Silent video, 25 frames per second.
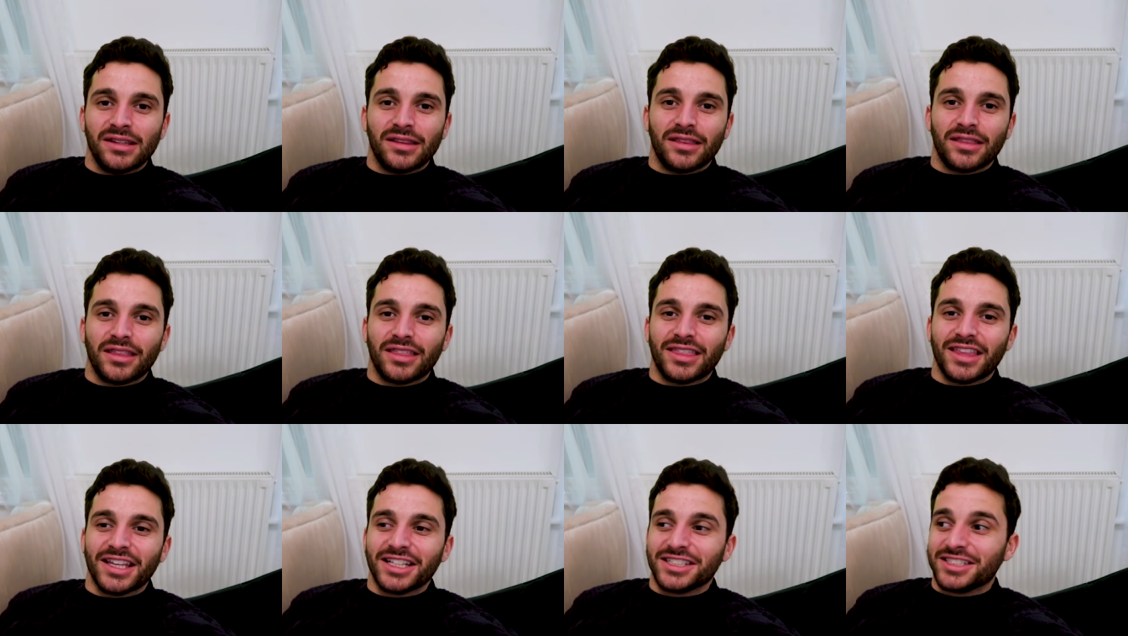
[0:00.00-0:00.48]

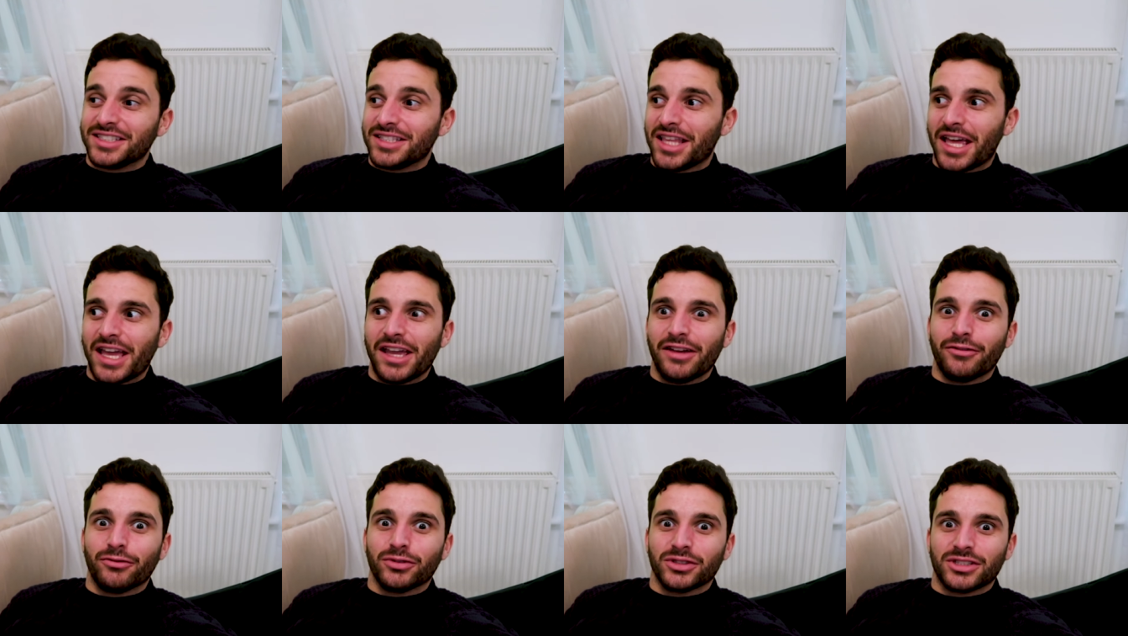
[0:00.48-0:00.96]
the things
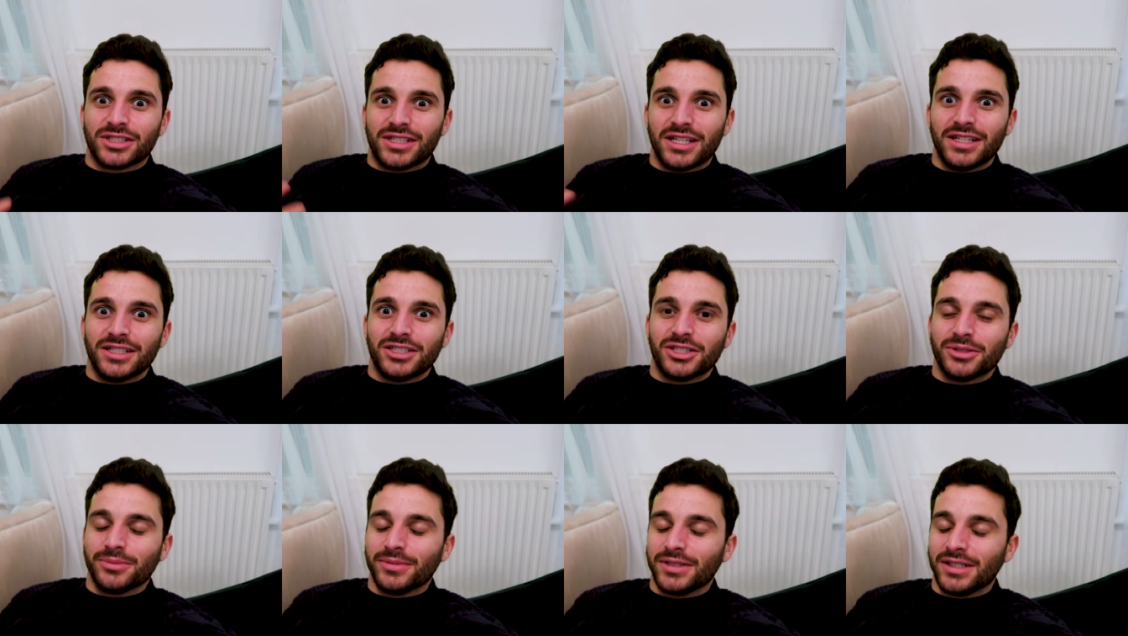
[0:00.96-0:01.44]
Dave was
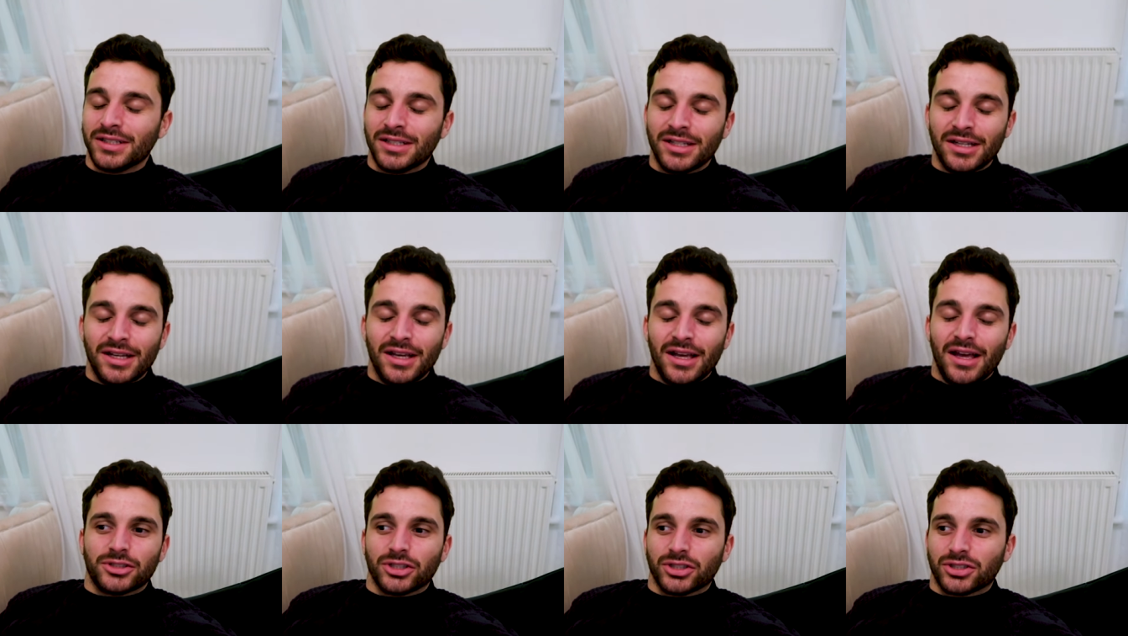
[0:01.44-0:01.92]
teaching me
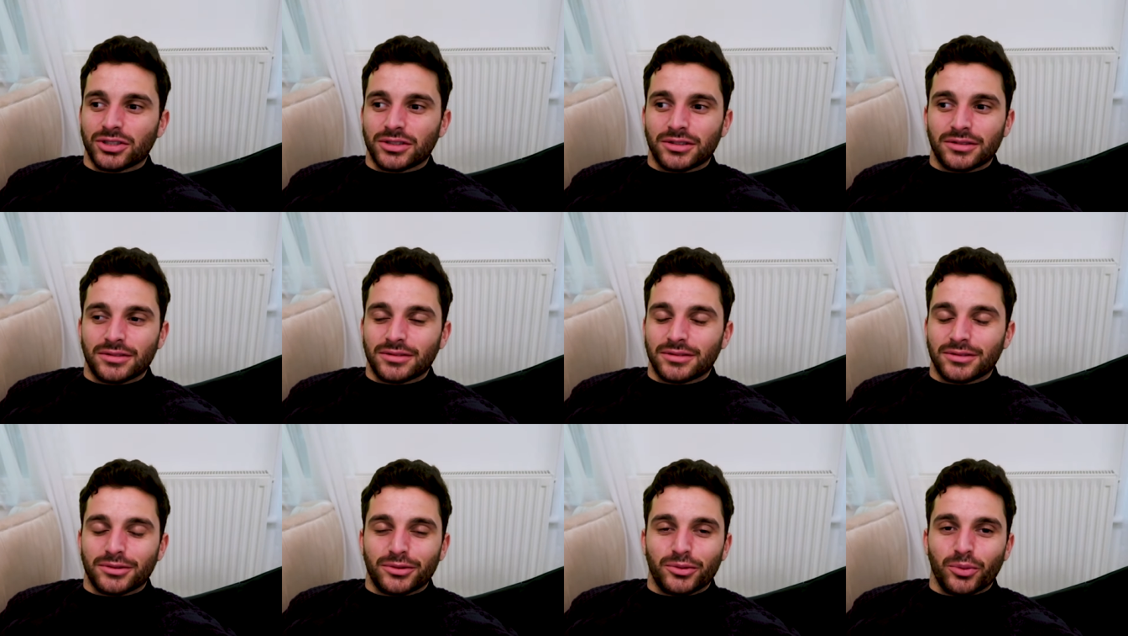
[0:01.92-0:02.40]

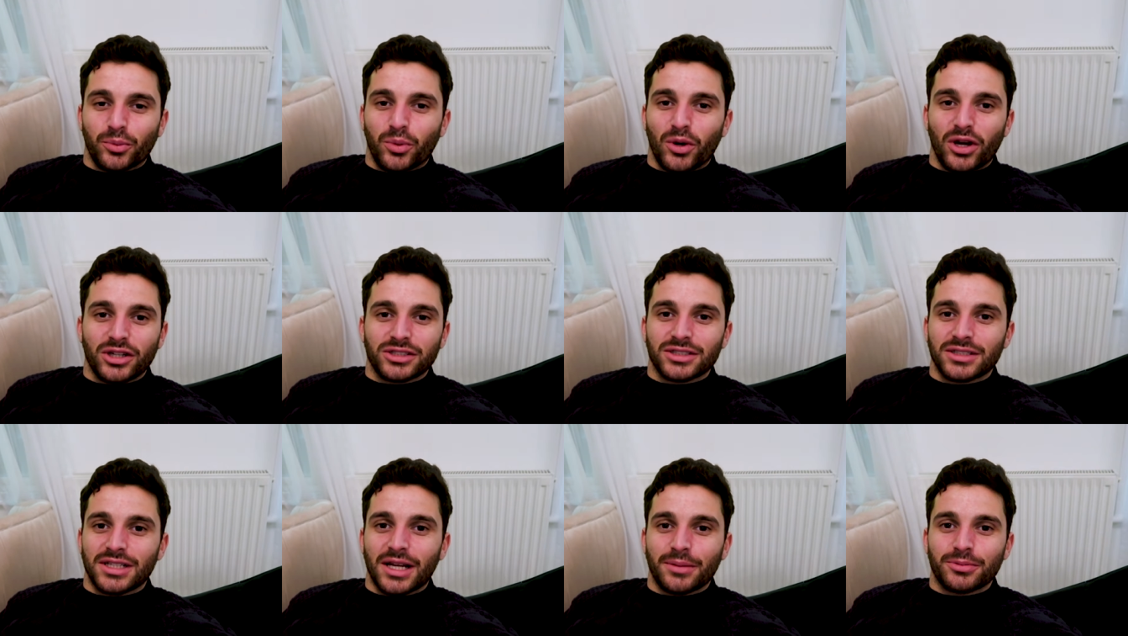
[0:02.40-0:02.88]
just
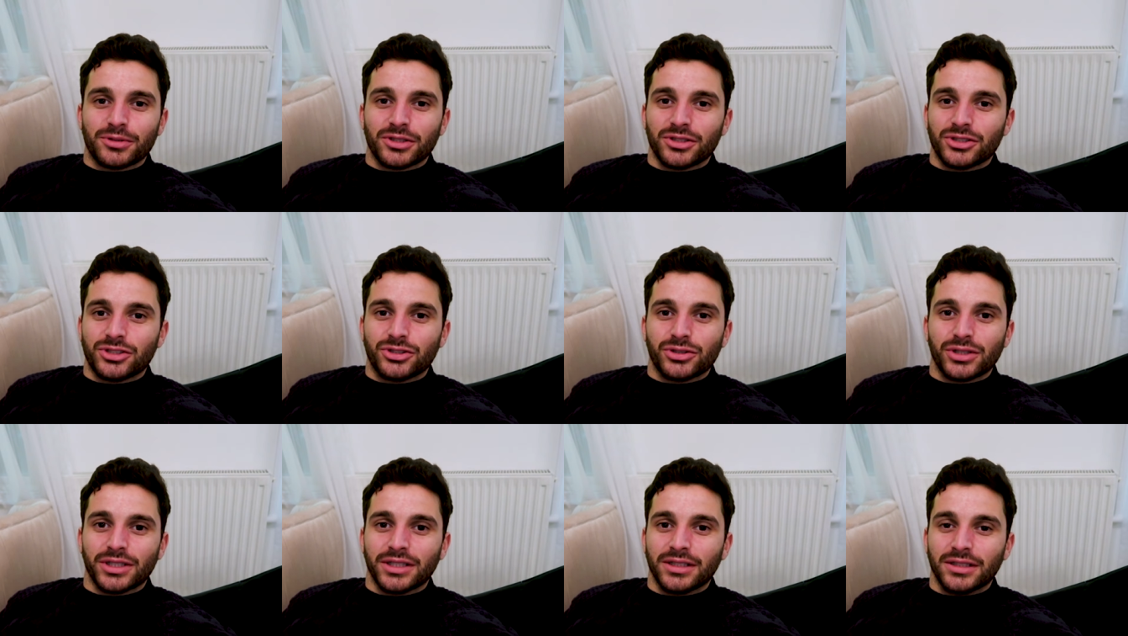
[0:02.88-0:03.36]
worked an
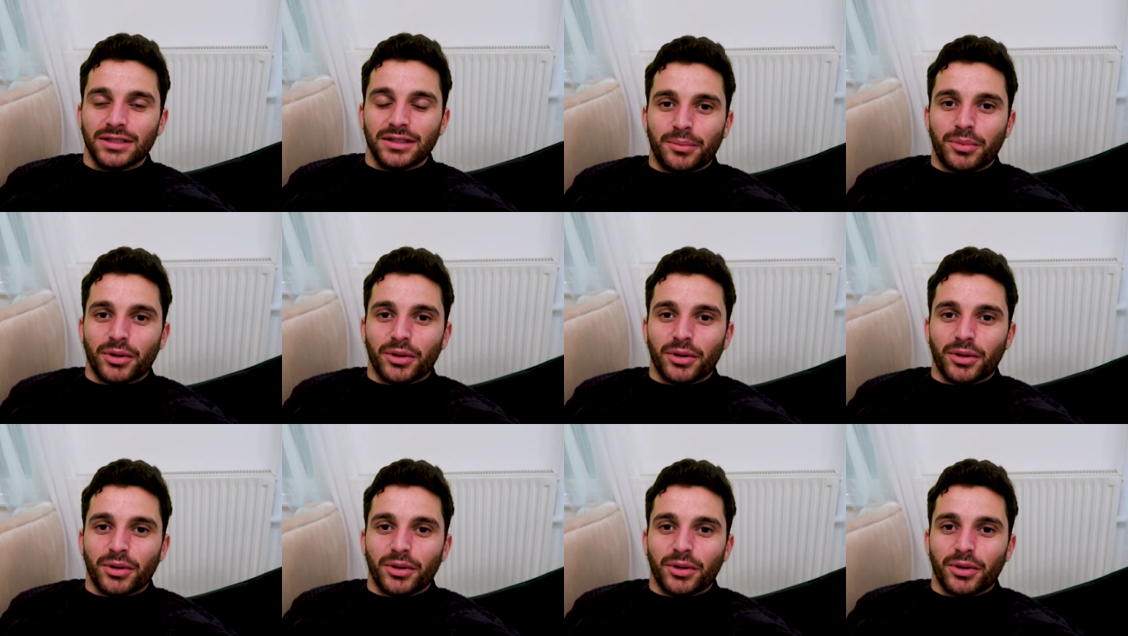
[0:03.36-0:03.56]
absolute treat.